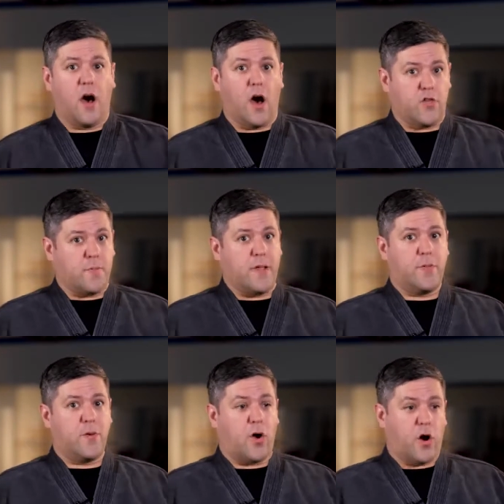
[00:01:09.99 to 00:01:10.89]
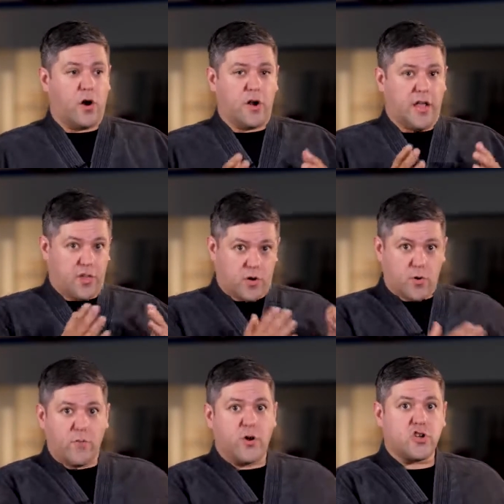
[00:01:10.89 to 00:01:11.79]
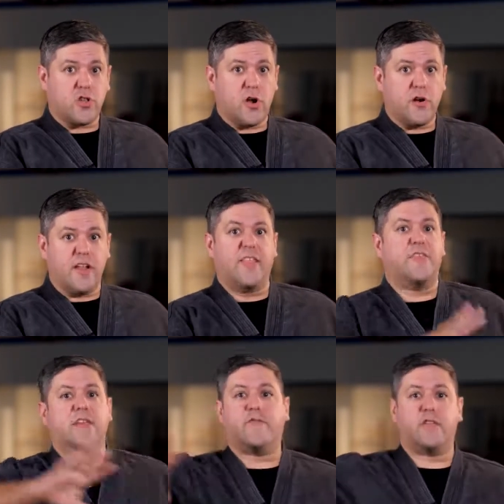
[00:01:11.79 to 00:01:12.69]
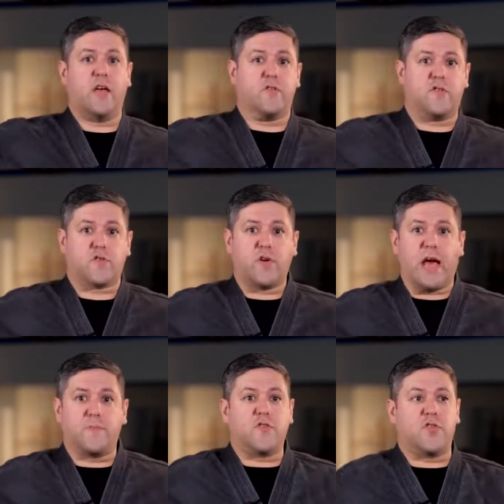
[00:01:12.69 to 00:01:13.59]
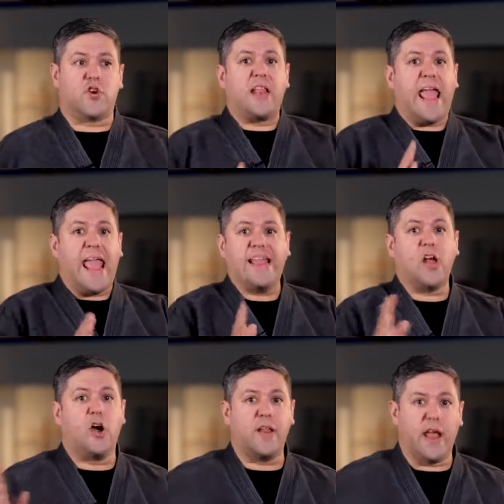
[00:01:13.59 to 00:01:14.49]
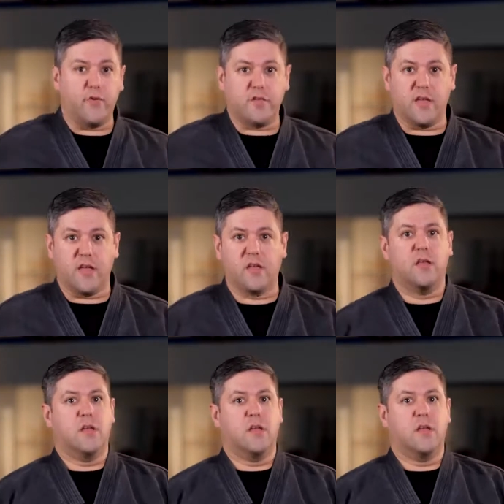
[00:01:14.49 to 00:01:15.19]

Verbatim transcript: Other people are in their own martial art and they think everything else is crap, so they're gonna hate on everything.